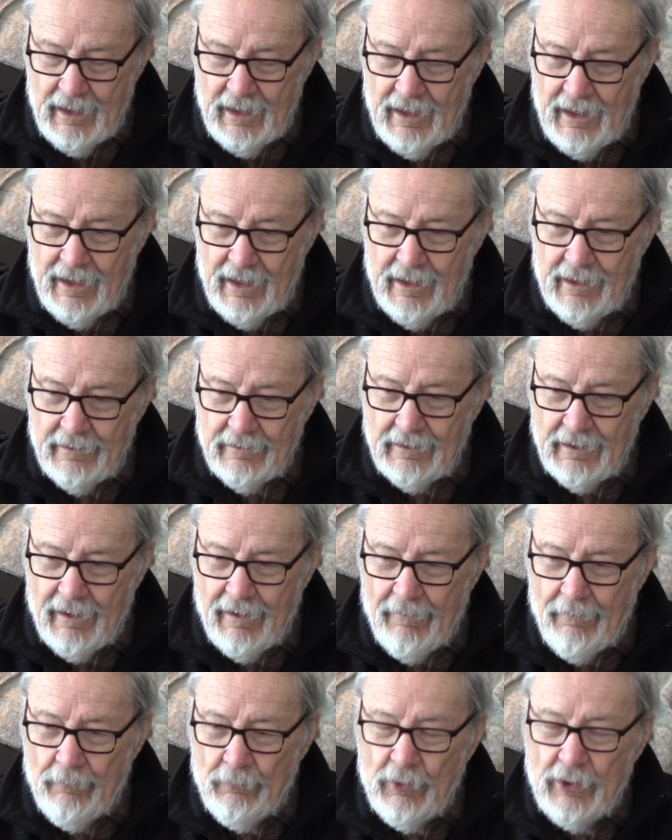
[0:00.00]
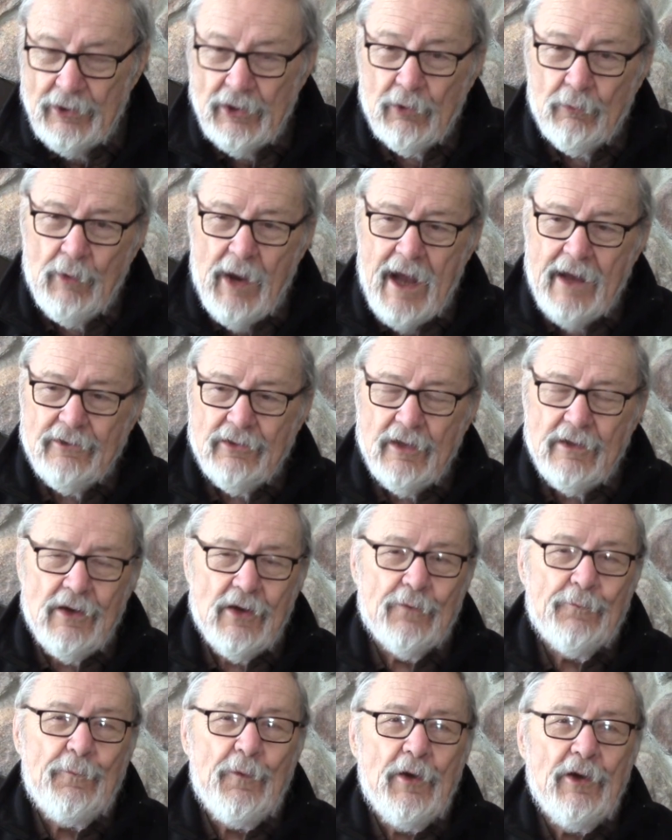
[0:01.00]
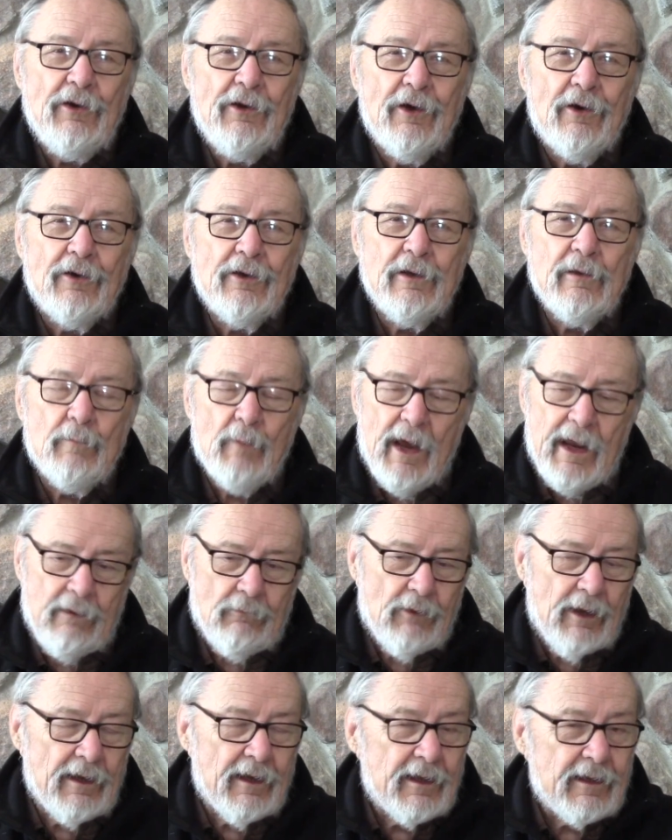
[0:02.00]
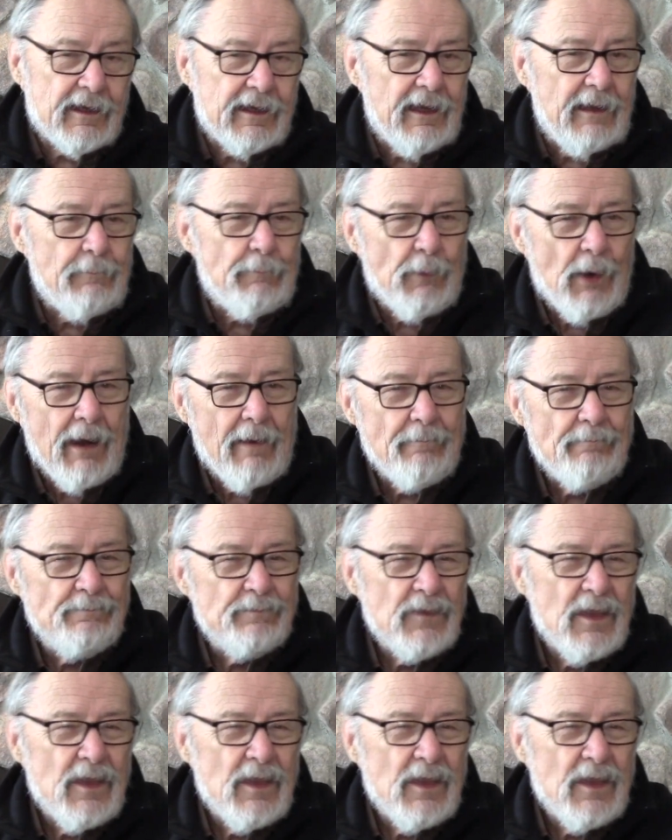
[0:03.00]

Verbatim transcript: And uh, when you're watching this video, you might want to keep a,